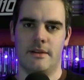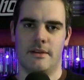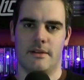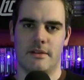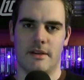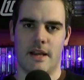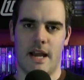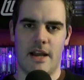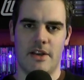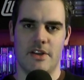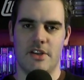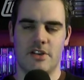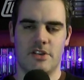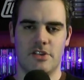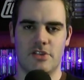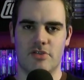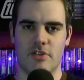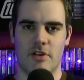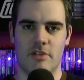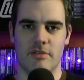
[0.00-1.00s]
How do you
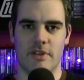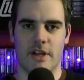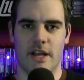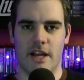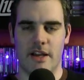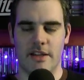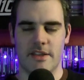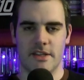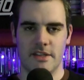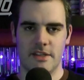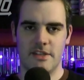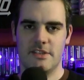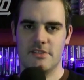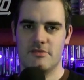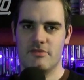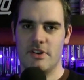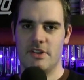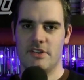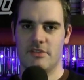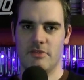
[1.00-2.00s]
control that? I think this has
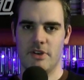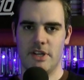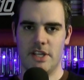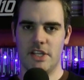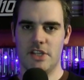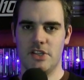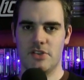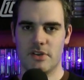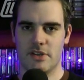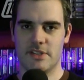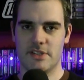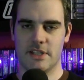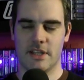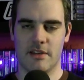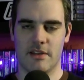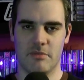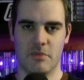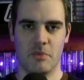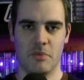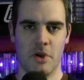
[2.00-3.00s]
raised a really interesting
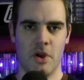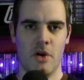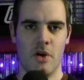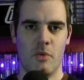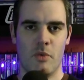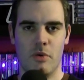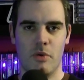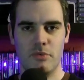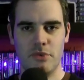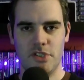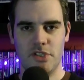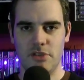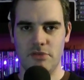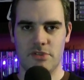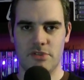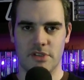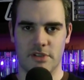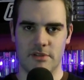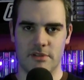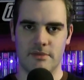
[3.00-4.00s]
element. What would you
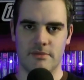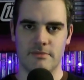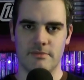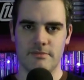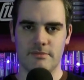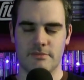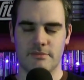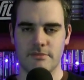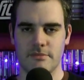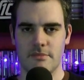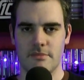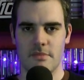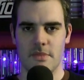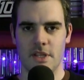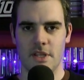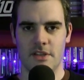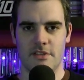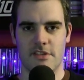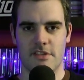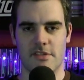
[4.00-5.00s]
do
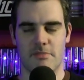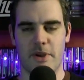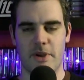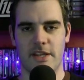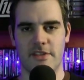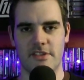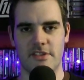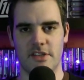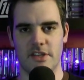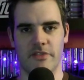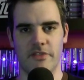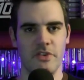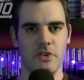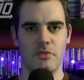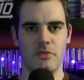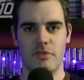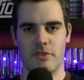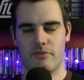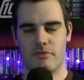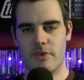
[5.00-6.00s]
to Sebastian if
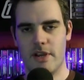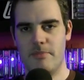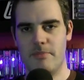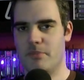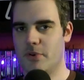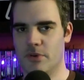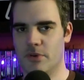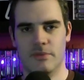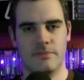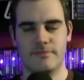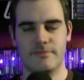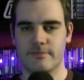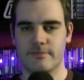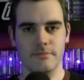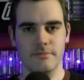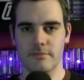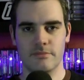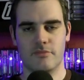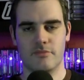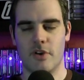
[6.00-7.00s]
you were in Red Bull
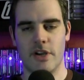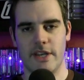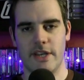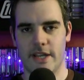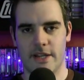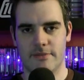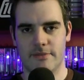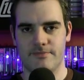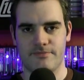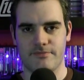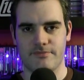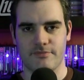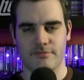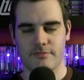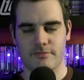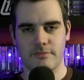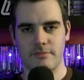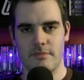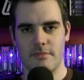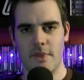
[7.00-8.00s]
right now,
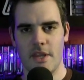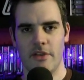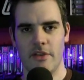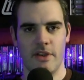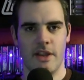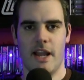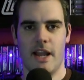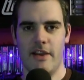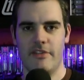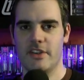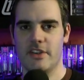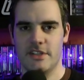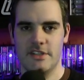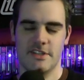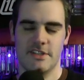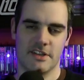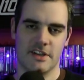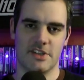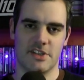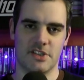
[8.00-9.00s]
having a
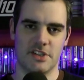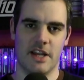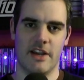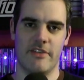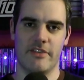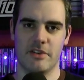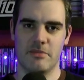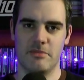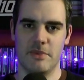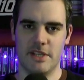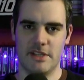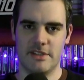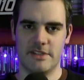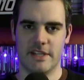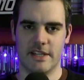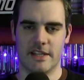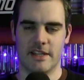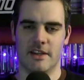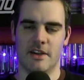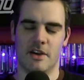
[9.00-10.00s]
discussion, having a
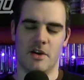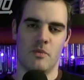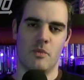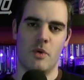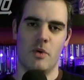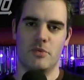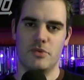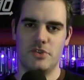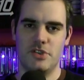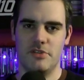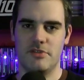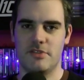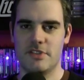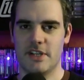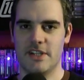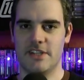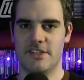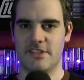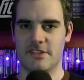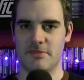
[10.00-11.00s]
meeting? What would you
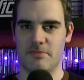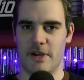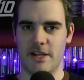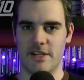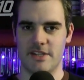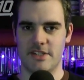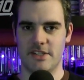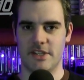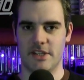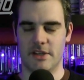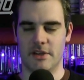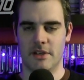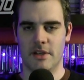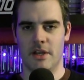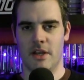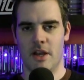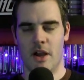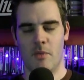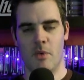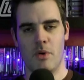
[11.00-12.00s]
say to Sebastian?
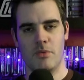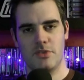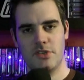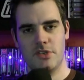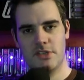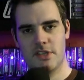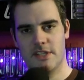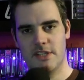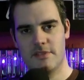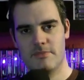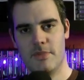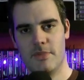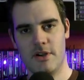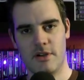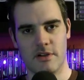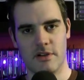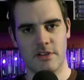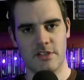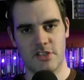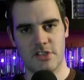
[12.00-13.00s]
And what would you say to
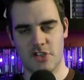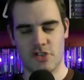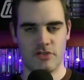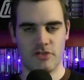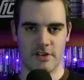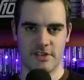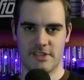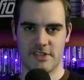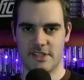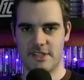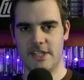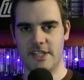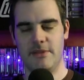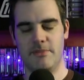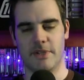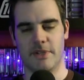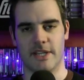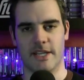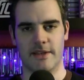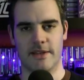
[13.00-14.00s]
Mark to trust the team
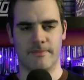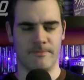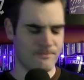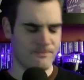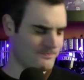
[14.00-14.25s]
again?